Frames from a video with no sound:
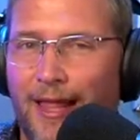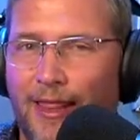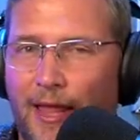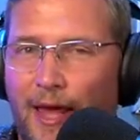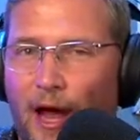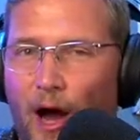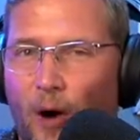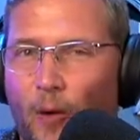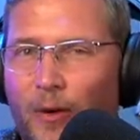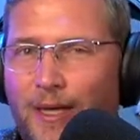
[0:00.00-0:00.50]

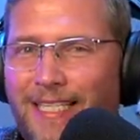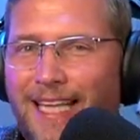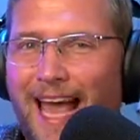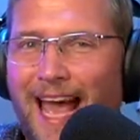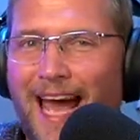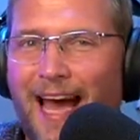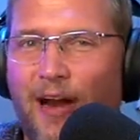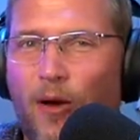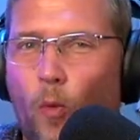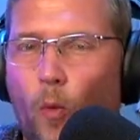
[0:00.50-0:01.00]
they always
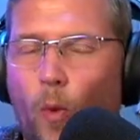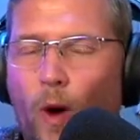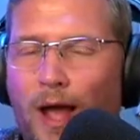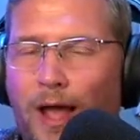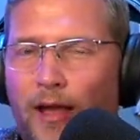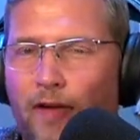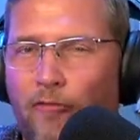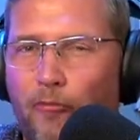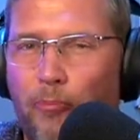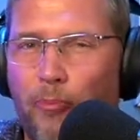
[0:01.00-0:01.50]
had a
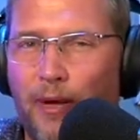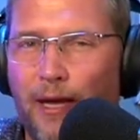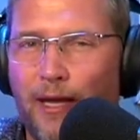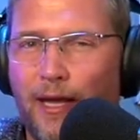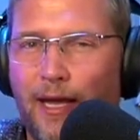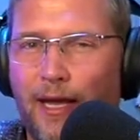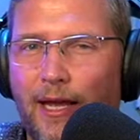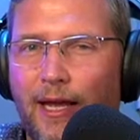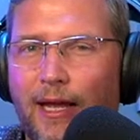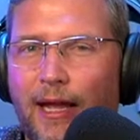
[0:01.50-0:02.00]
way of
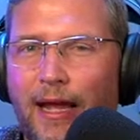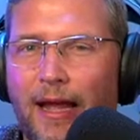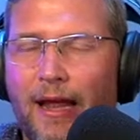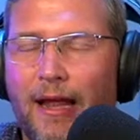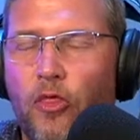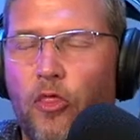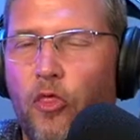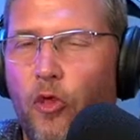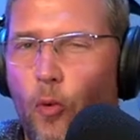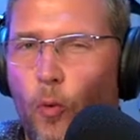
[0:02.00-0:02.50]
picking
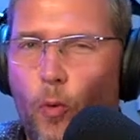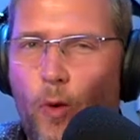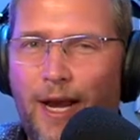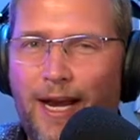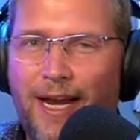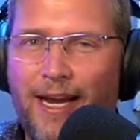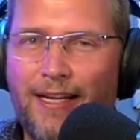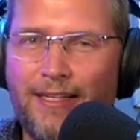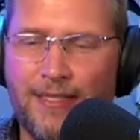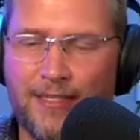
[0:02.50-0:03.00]
the
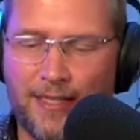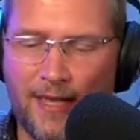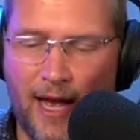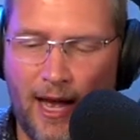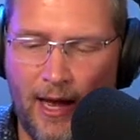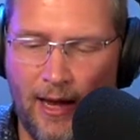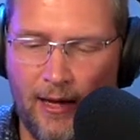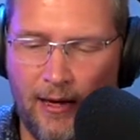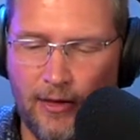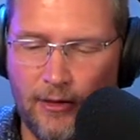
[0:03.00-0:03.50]
winning
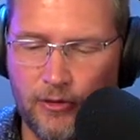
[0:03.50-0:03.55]
side.